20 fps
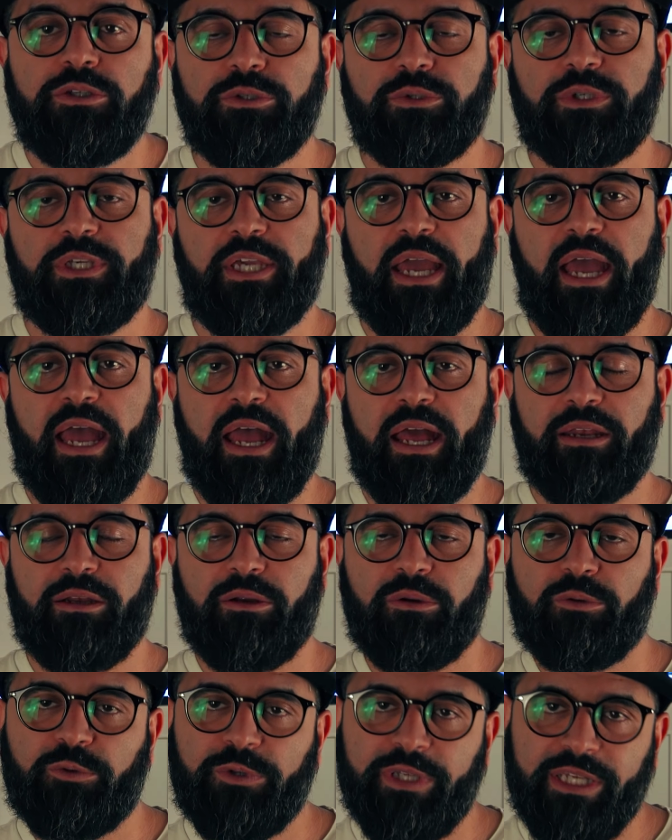You
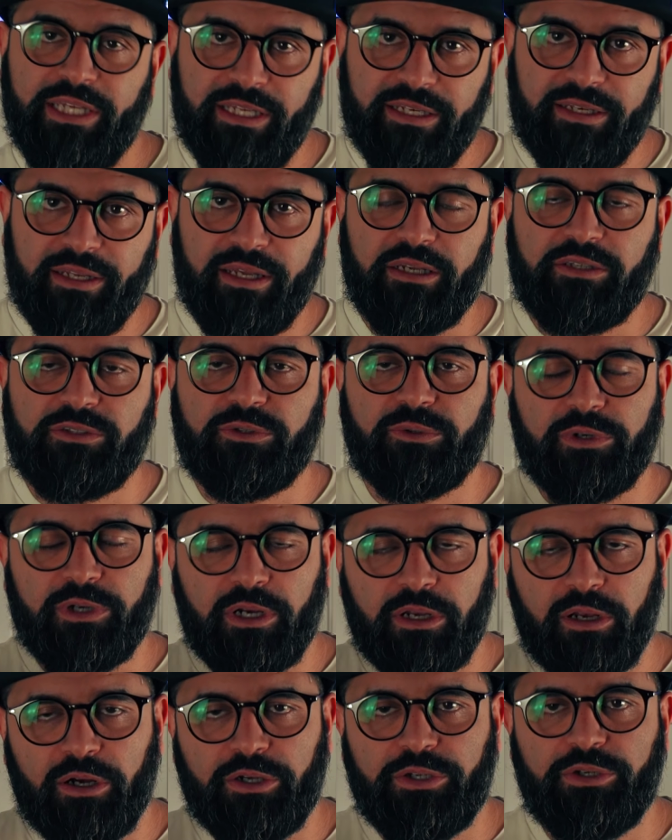can re-index or
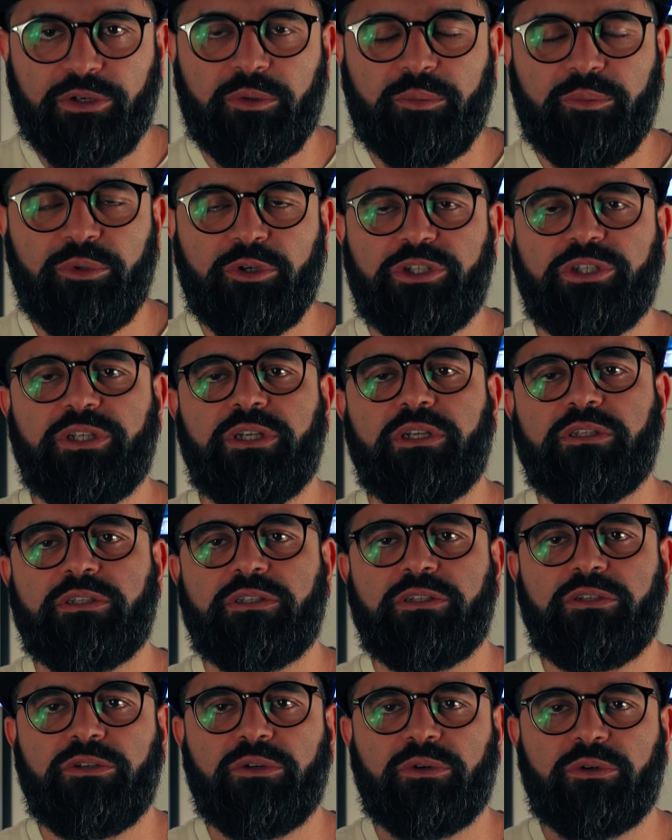clock your
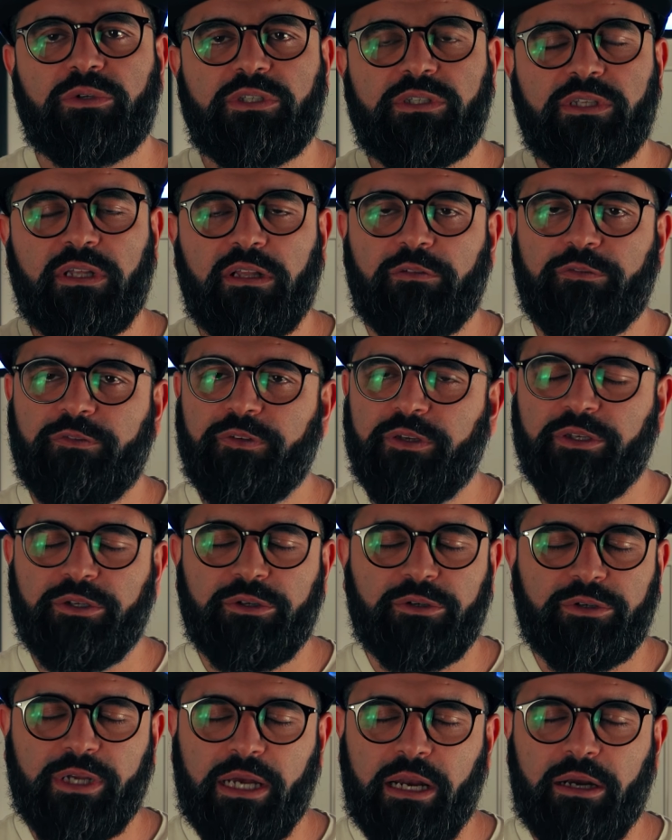bushings yourself in
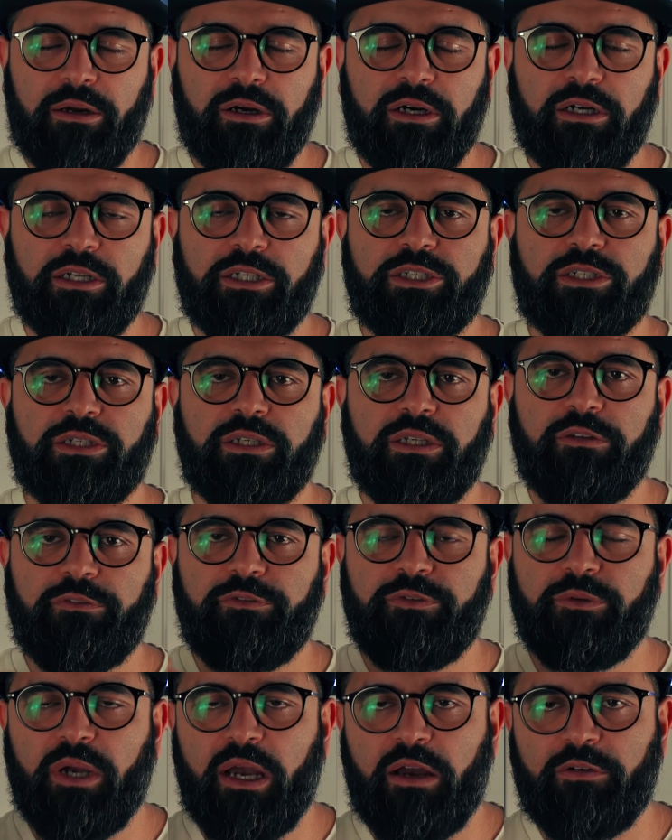your garage
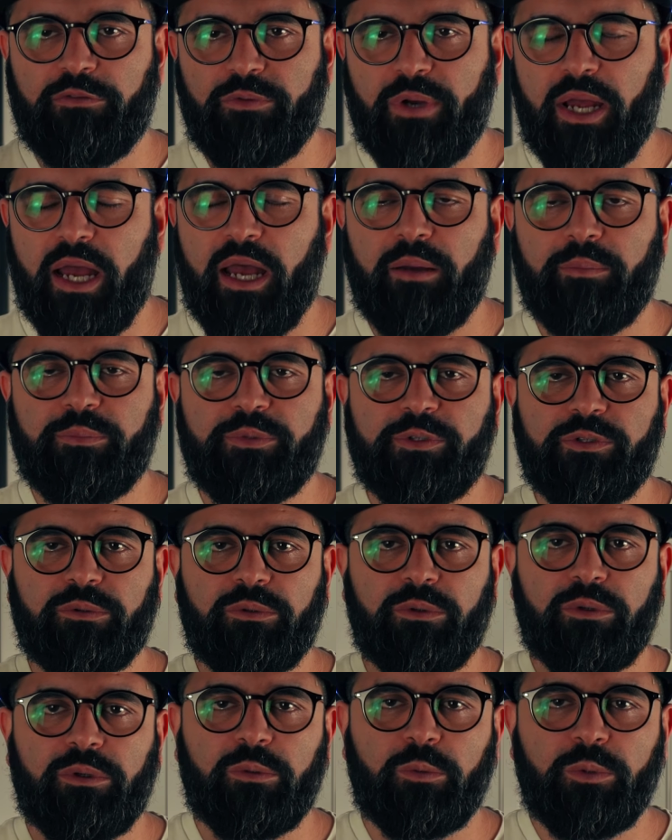if you have ramps
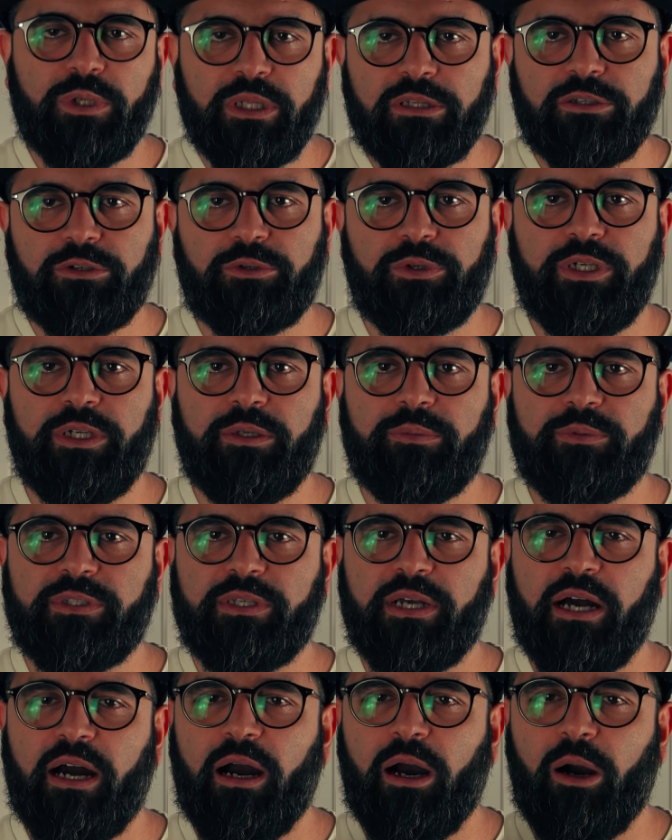or wheel
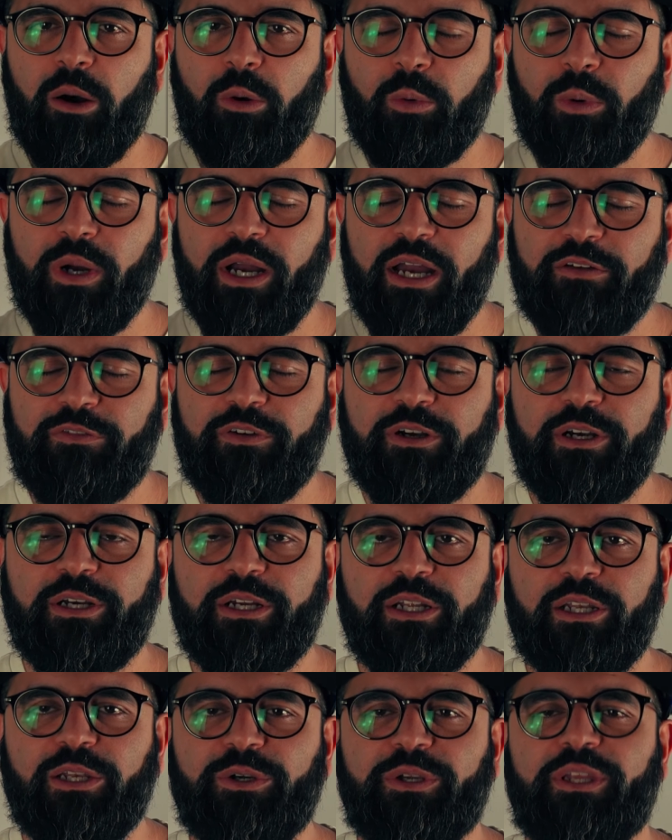cribs.
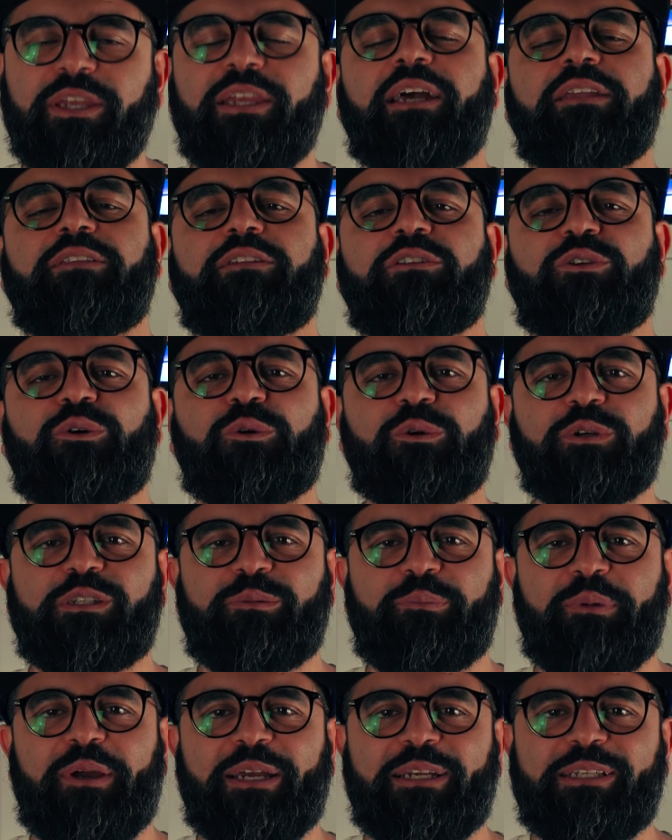However, looking at the torque
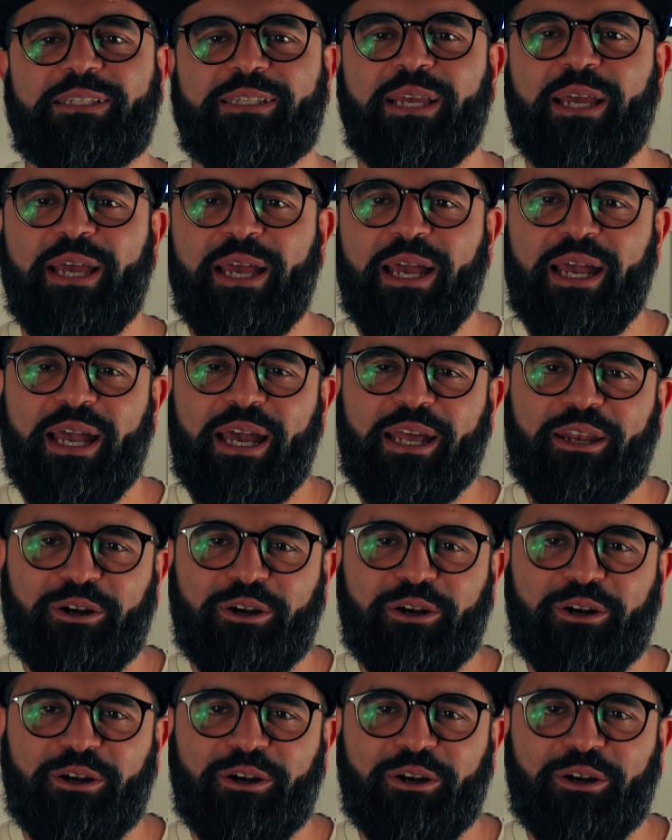specs and